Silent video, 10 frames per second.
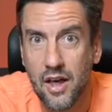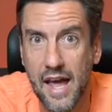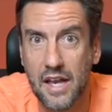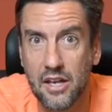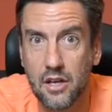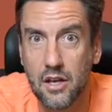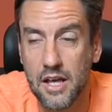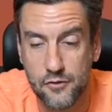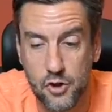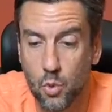And
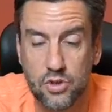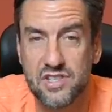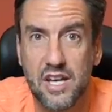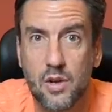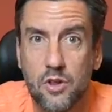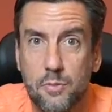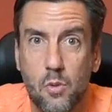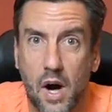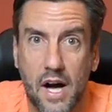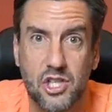if you were sitting with me
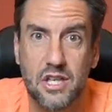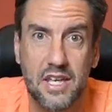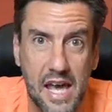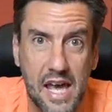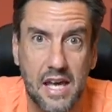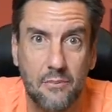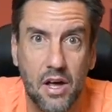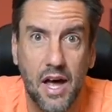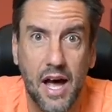watching a game,